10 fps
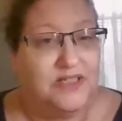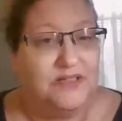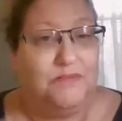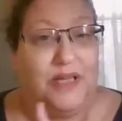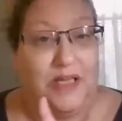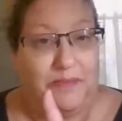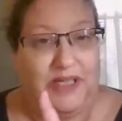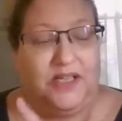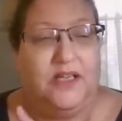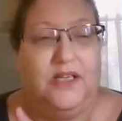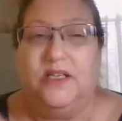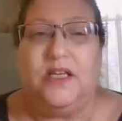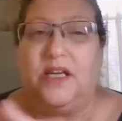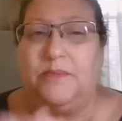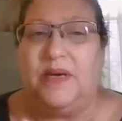maybe
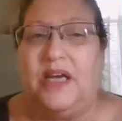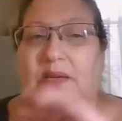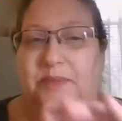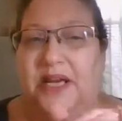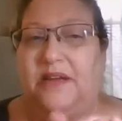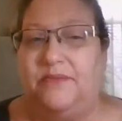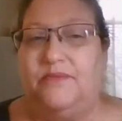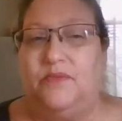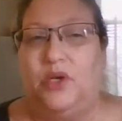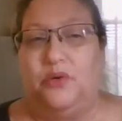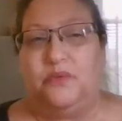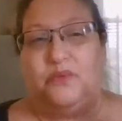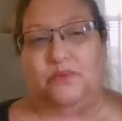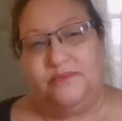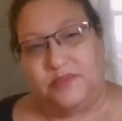not on mine, but I know
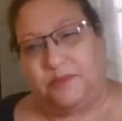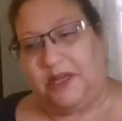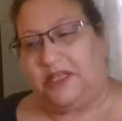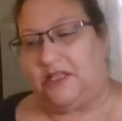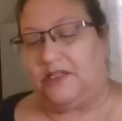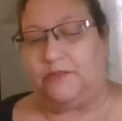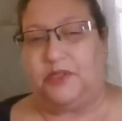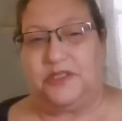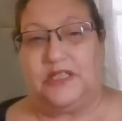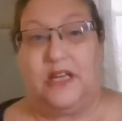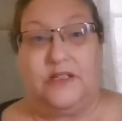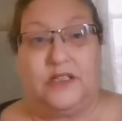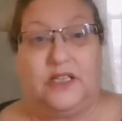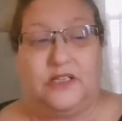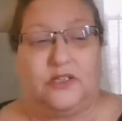depending on the
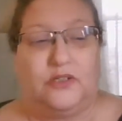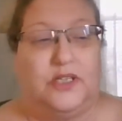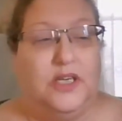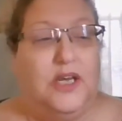personality, it could.